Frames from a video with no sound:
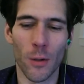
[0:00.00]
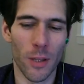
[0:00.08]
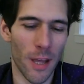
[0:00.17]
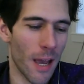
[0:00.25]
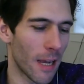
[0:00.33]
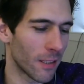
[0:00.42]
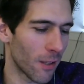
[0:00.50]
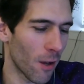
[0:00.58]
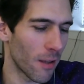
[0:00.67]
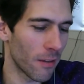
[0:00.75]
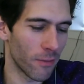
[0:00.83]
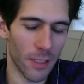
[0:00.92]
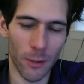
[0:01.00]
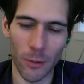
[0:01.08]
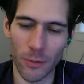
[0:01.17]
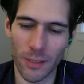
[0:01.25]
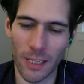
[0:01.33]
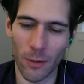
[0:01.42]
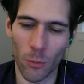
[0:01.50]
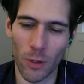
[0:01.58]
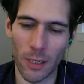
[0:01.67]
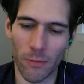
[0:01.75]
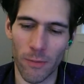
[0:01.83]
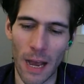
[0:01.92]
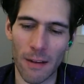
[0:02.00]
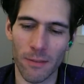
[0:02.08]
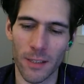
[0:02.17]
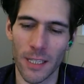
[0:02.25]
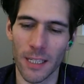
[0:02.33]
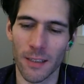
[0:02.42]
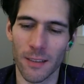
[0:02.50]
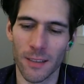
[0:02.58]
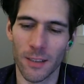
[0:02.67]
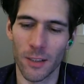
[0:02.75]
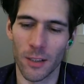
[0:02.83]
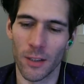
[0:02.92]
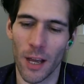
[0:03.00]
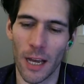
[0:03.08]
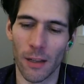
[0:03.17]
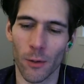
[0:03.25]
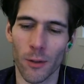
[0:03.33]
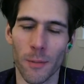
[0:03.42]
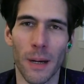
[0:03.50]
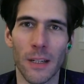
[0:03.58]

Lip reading: I saw that video. It was like, what, 5 things I learned in my